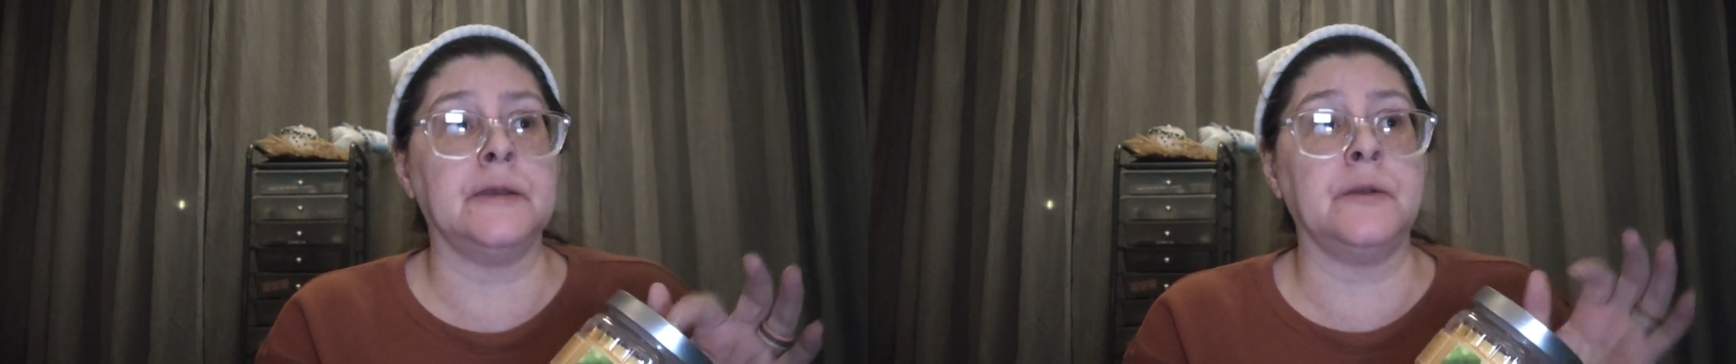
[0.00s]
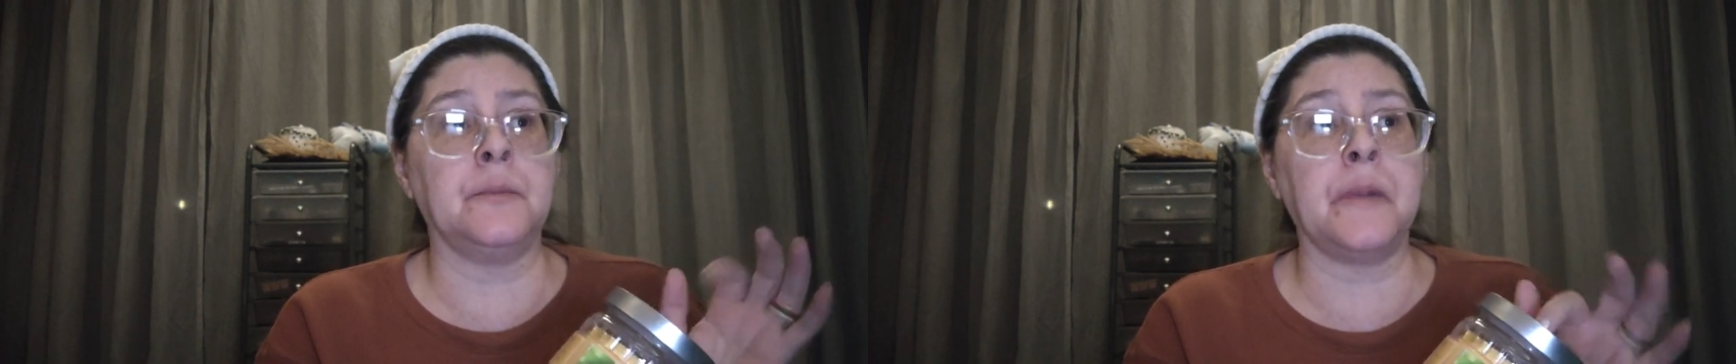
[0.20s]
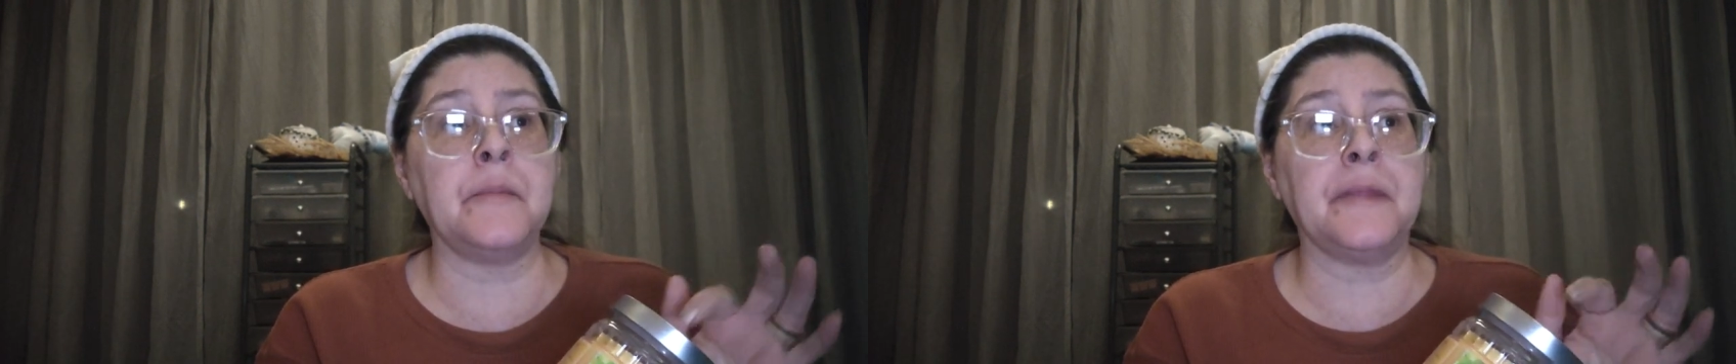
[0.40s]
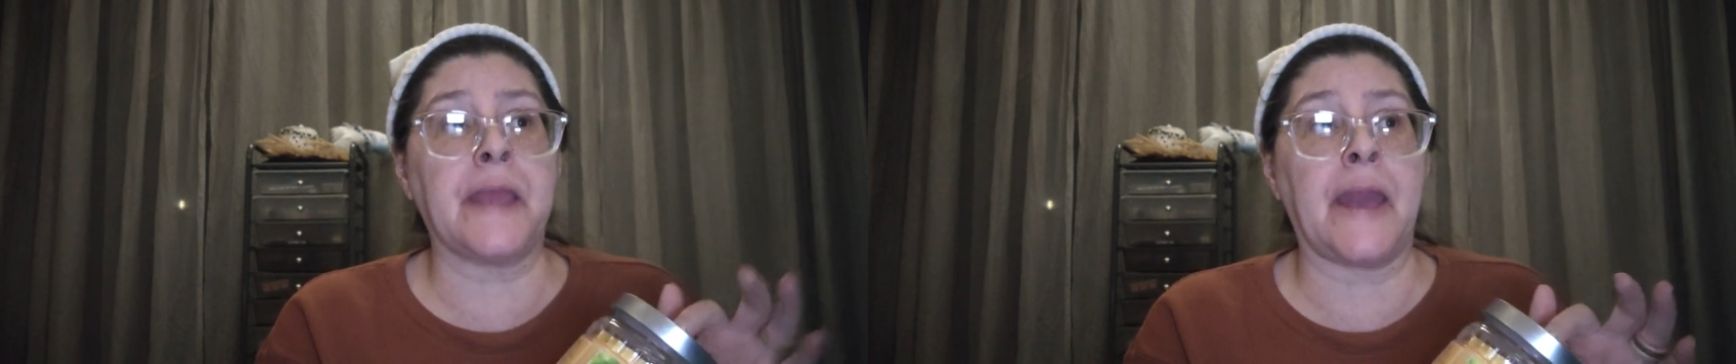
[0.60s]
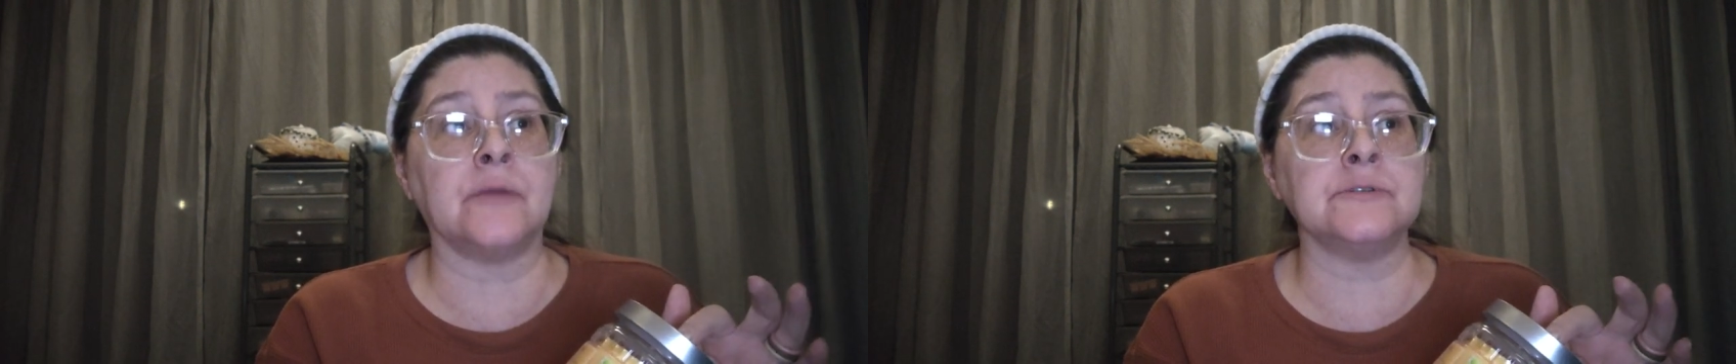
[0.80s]
I don't remember
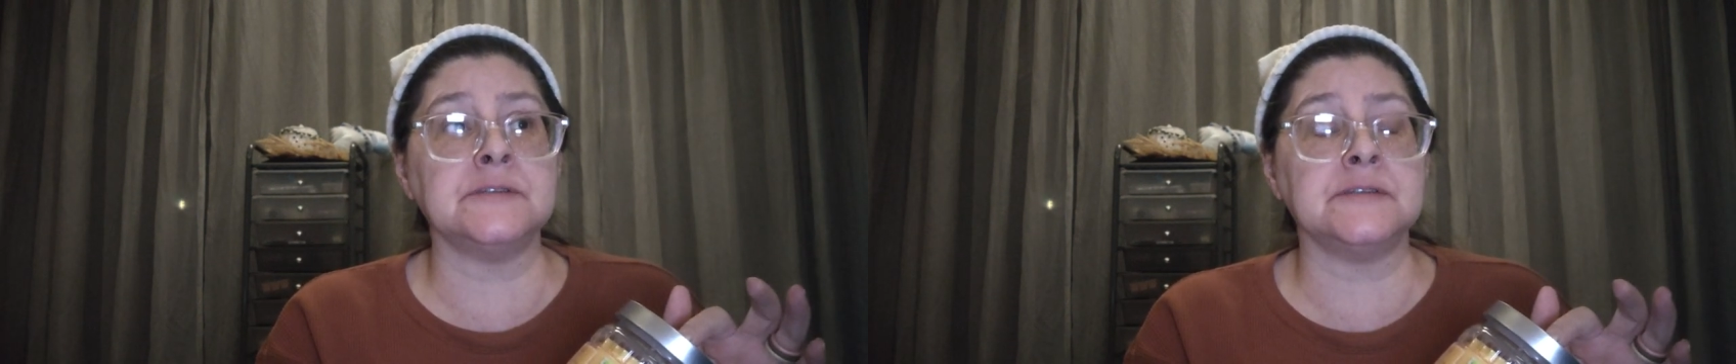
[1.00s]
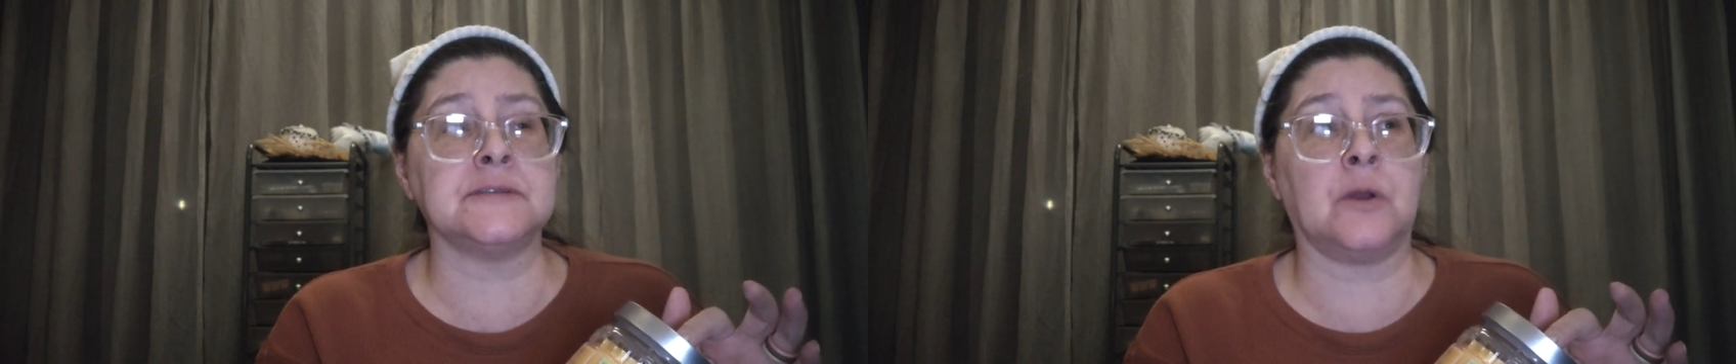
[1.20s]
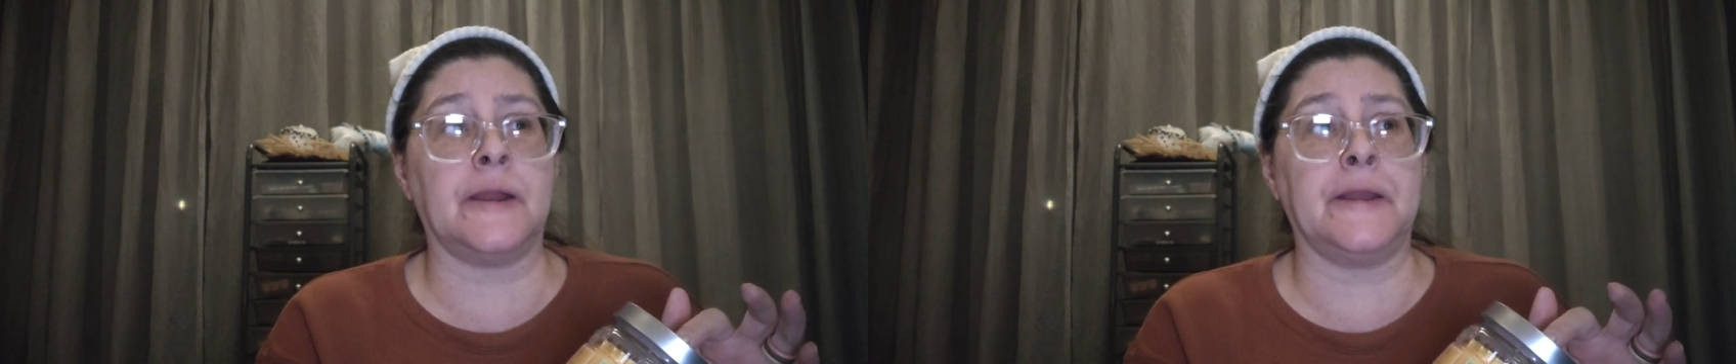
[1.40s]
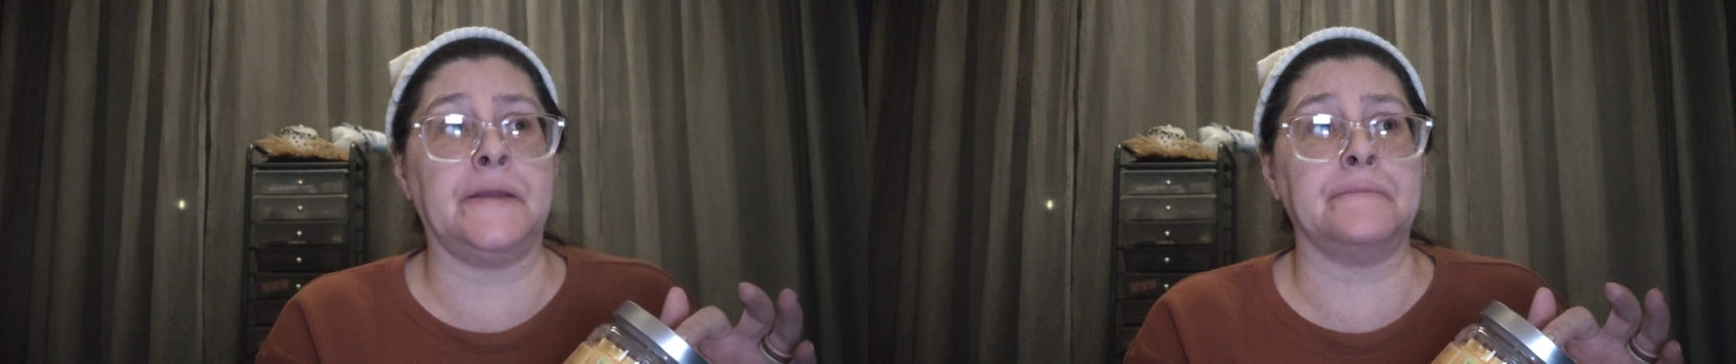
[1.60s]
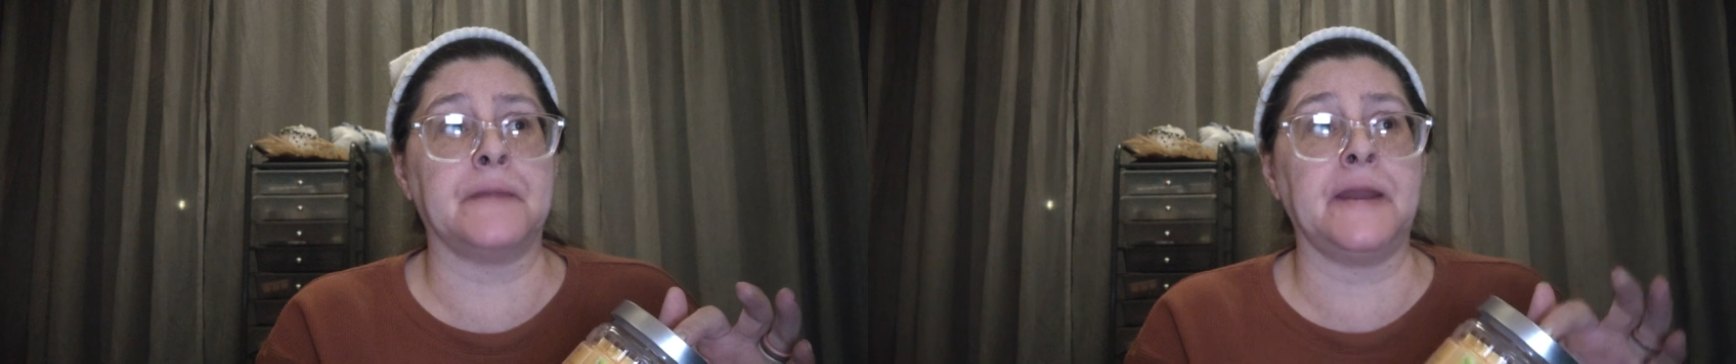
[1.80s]
the ounces on it.